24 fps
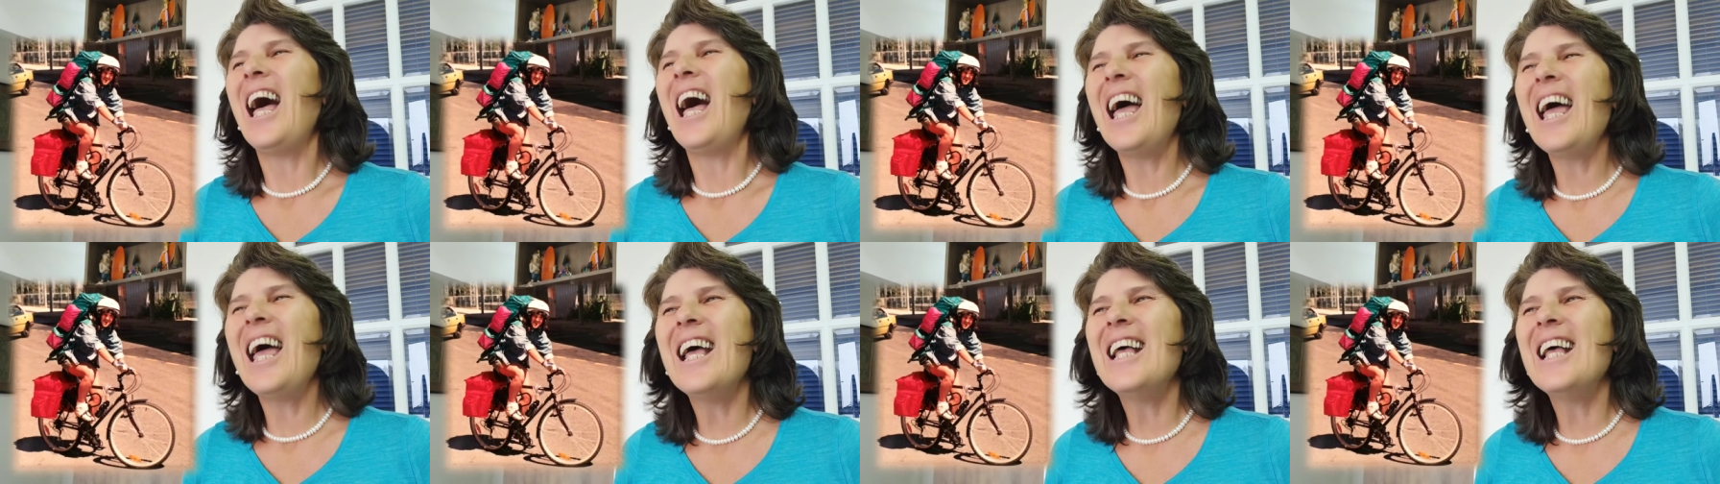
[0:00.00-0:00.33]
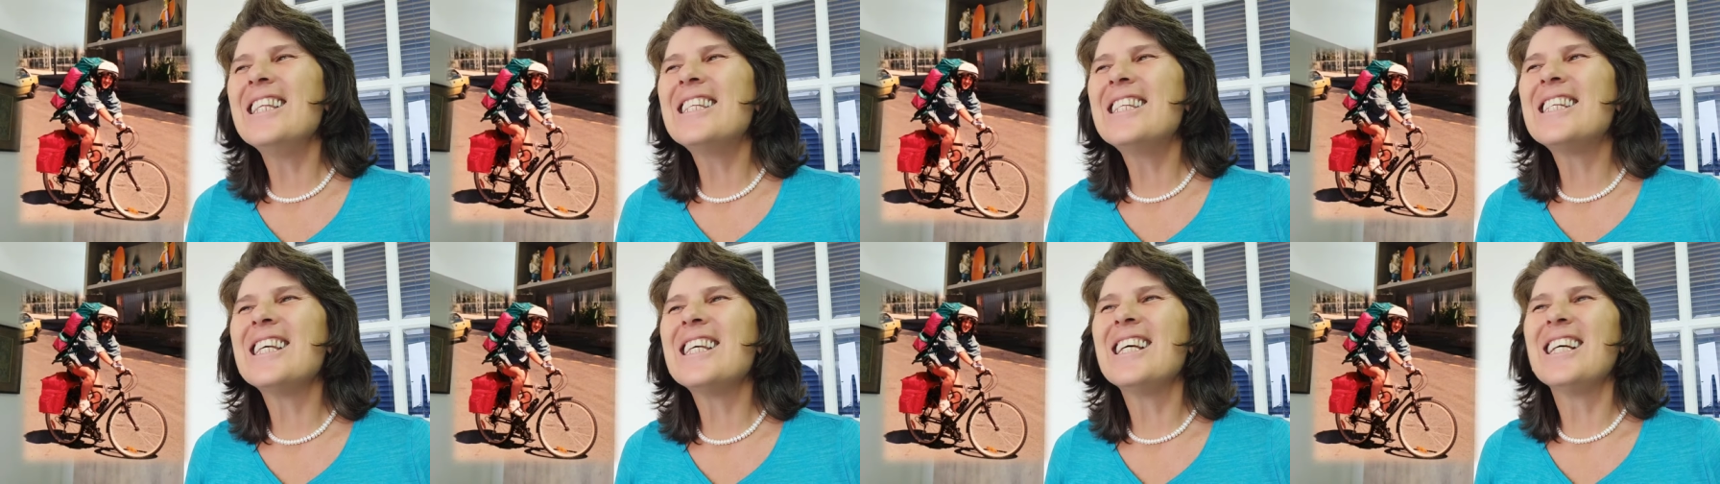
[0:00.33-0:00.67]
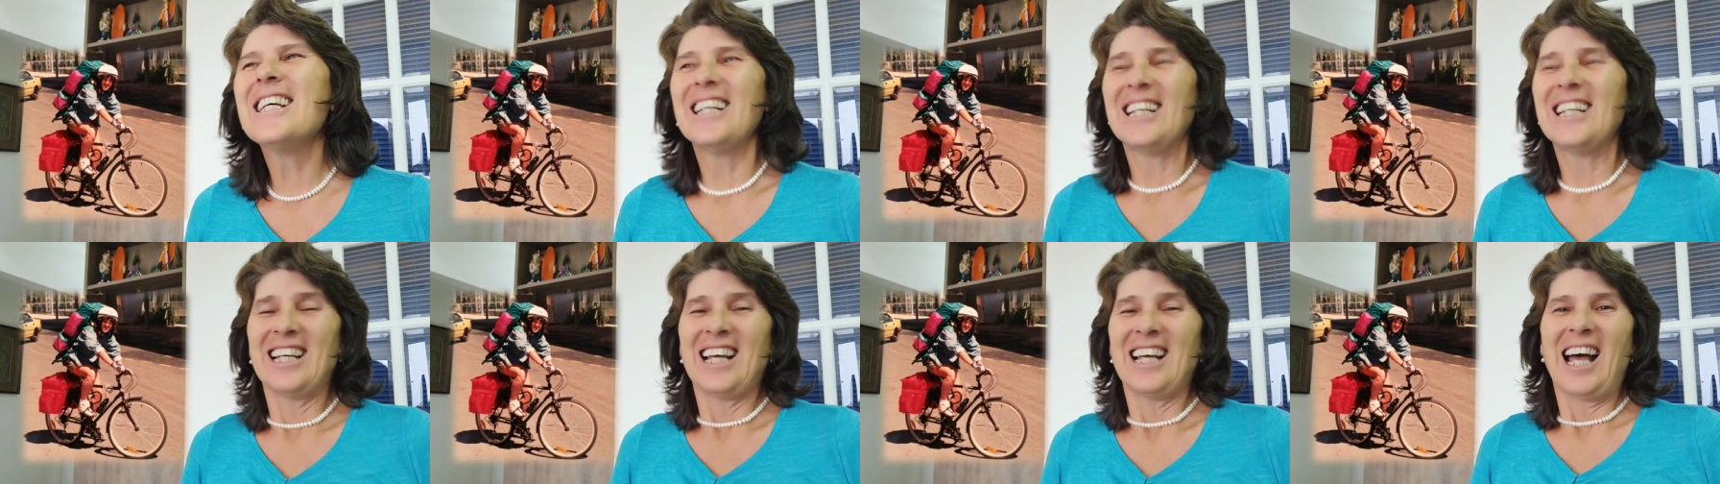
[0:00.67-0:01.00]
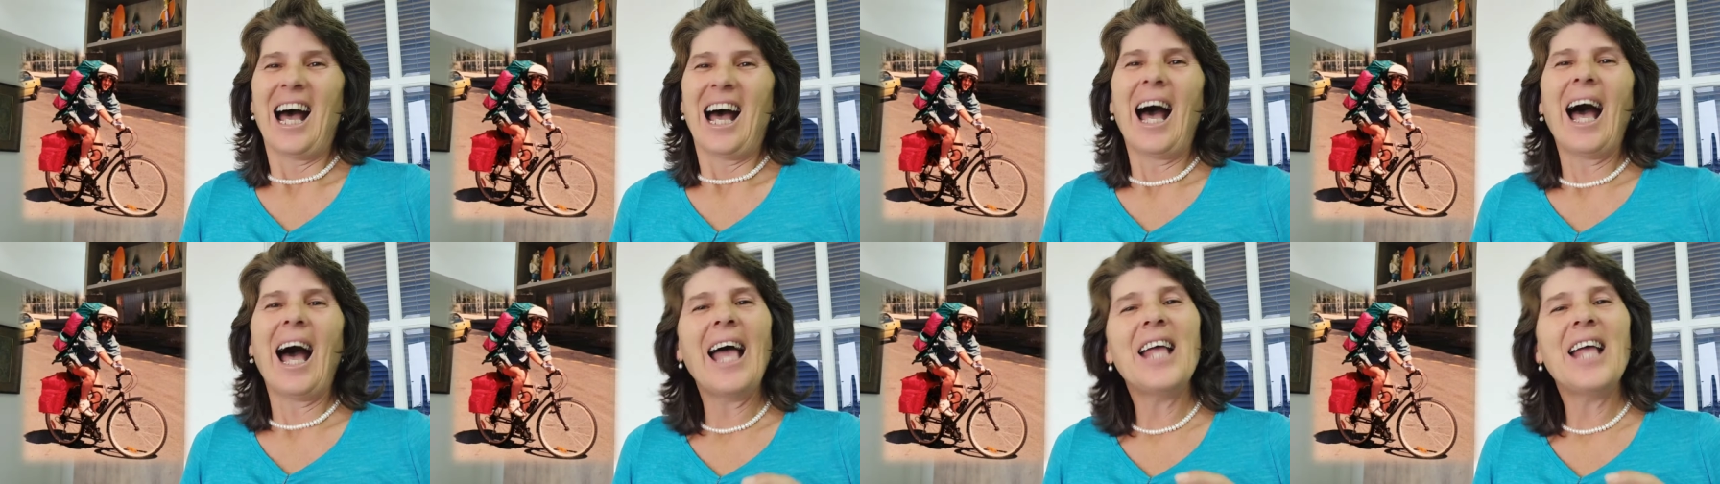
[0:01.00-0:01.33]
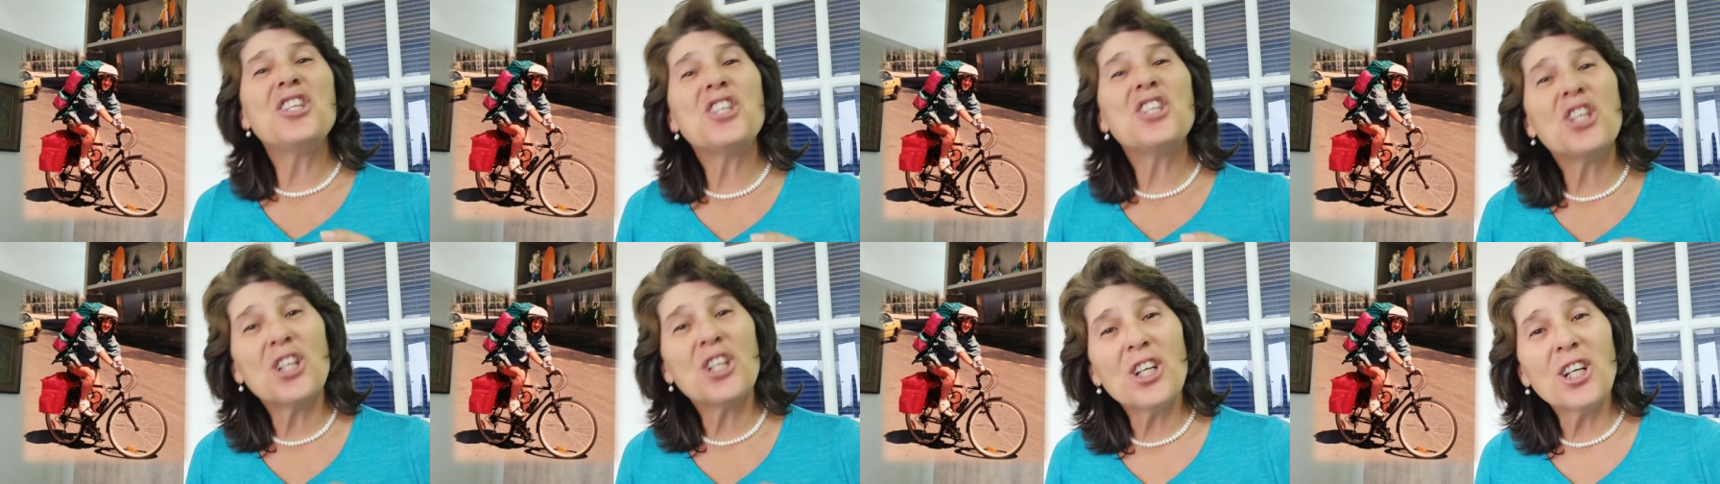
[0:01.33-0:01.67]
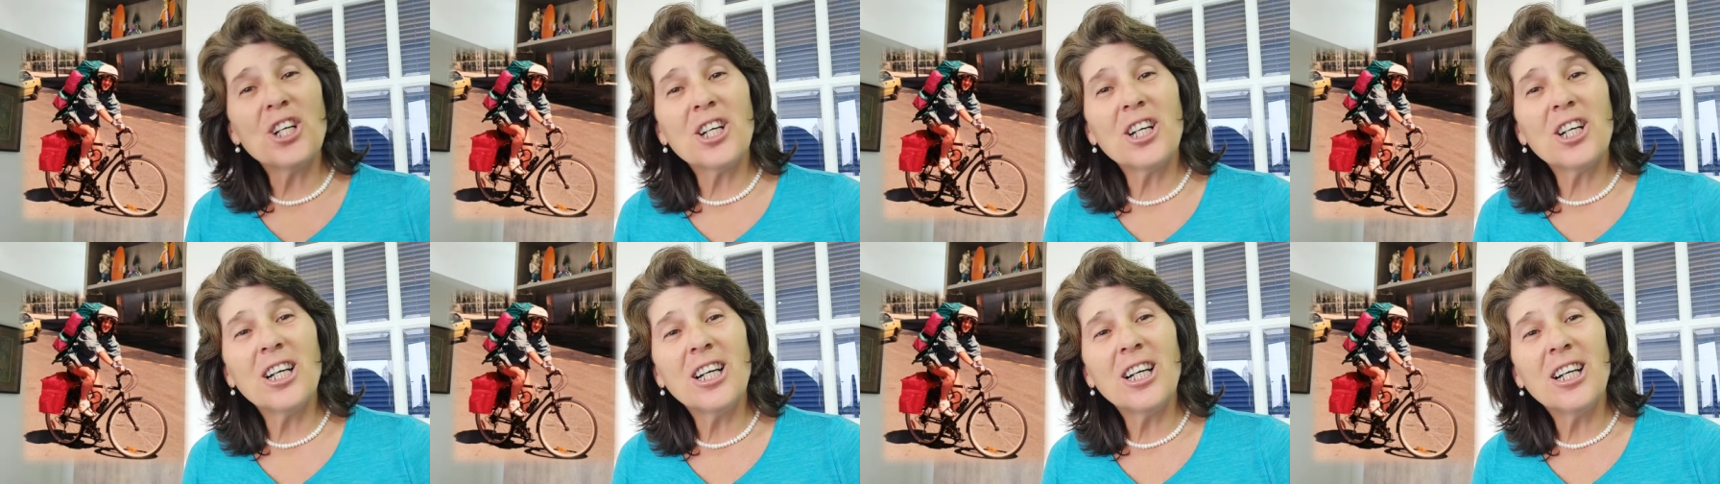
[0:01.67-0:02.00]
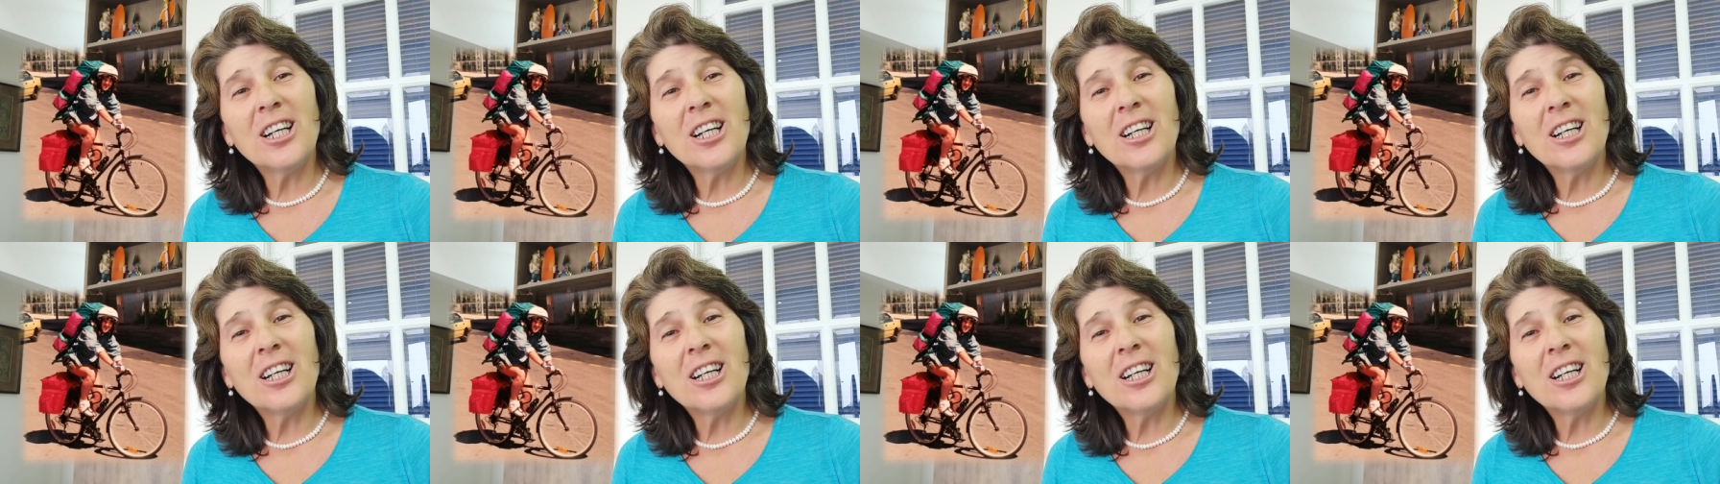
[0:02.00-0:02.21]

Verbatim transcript: and I took